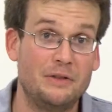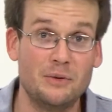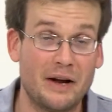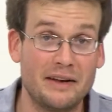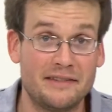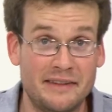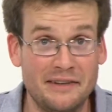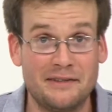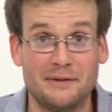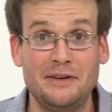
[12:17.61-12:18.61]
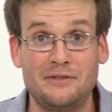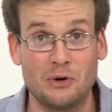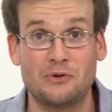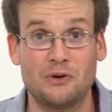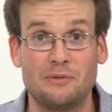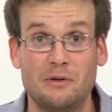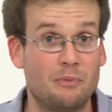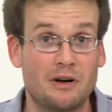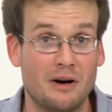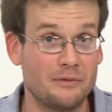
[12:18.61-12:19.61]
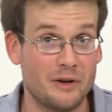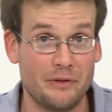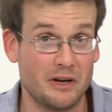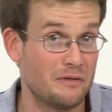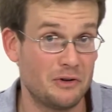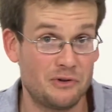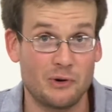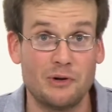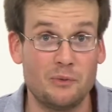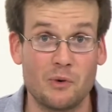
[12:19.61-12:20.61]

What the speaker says: In the United States, at least, socialism has become something of a dirty